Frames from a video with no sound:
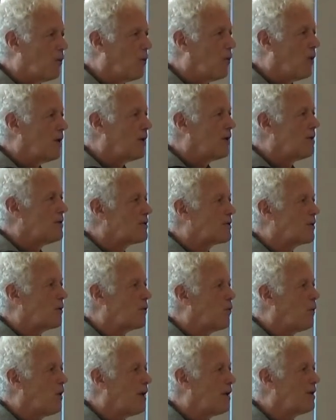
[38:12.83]
what was
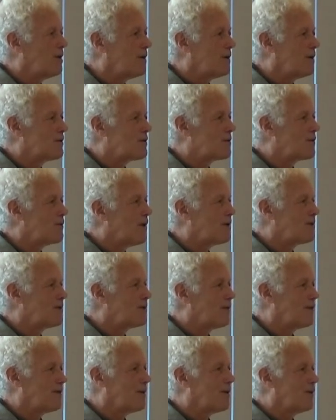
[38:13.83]
the one
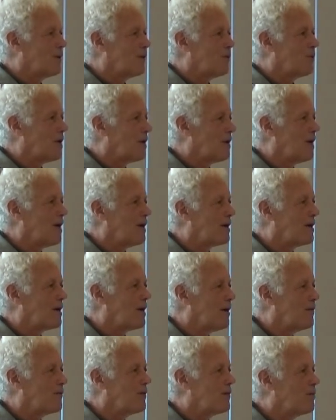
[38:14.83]
instruction that you would like
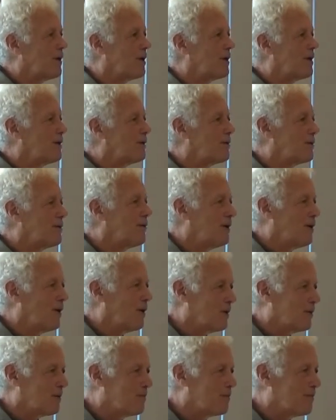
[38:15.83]
everybody to
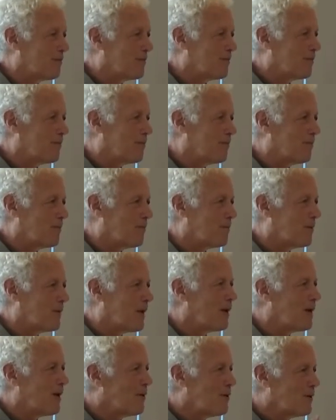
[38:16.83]
know?
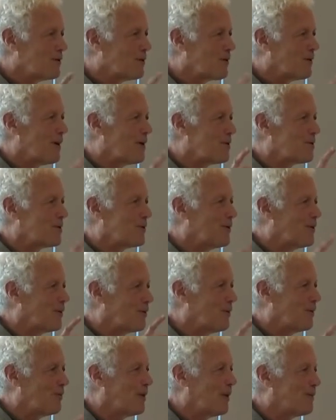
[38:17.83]
And I also ask you
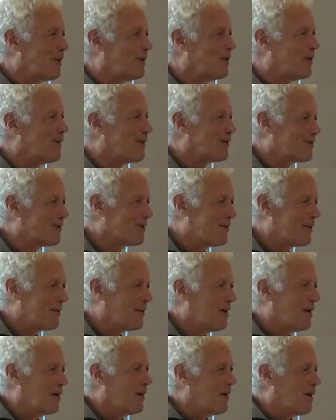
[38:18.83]
to remember this.
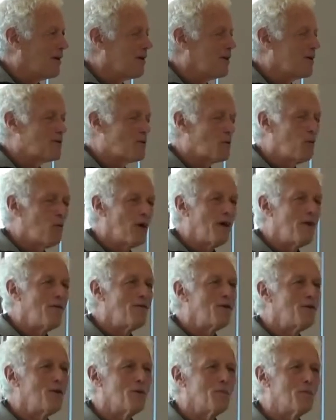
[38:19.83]
It is
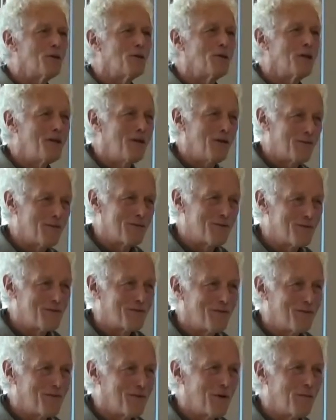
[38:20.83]
whatever your
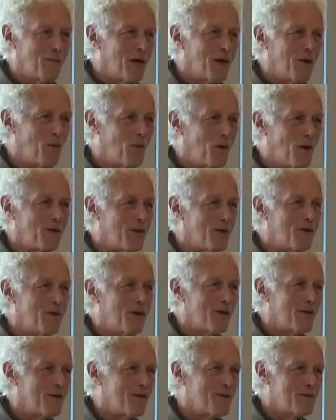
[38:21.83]
beliefs about whether
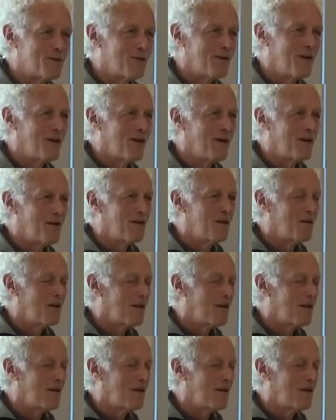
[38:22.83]
death is the end.